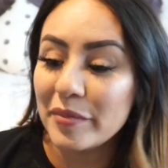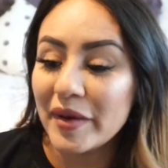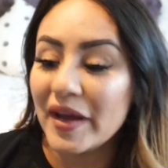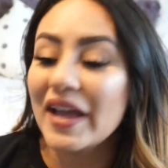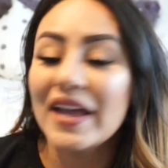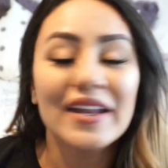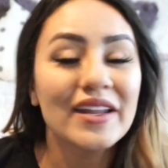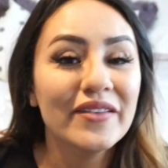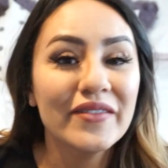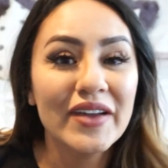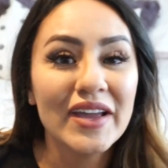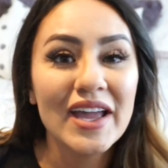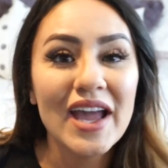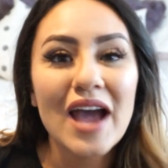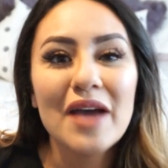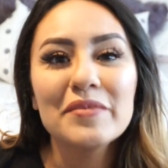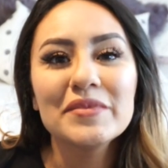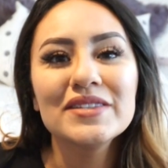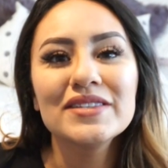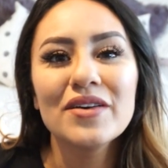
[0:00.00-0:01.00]
But anyway,
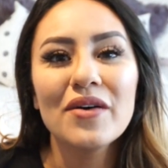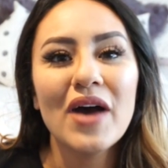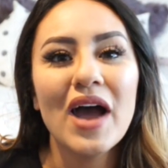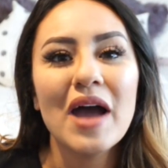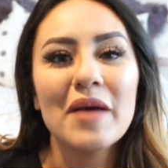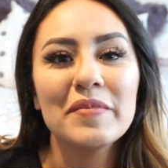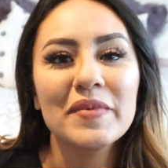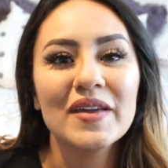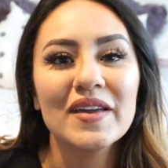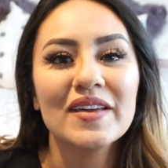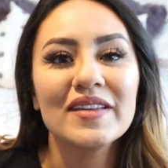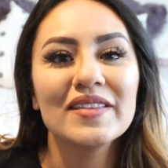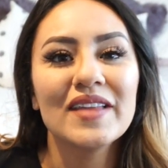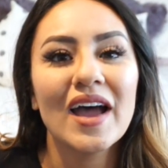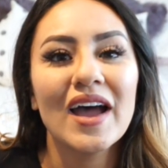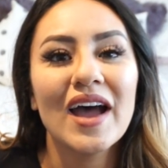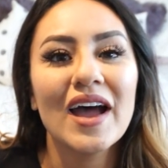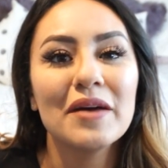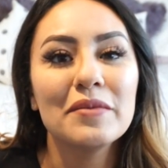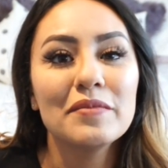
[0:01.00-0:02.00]
I'm so happy
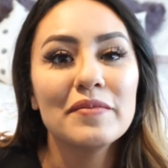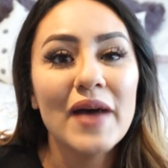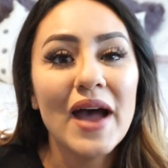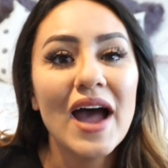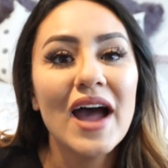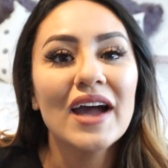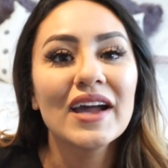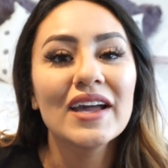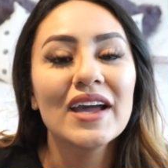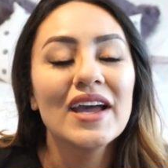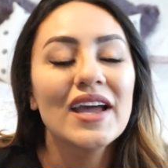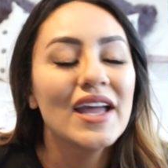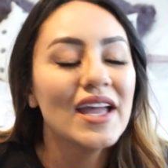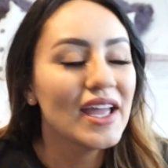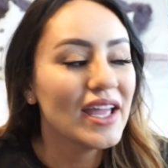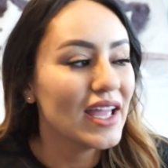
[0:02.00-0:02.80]
that I'm back,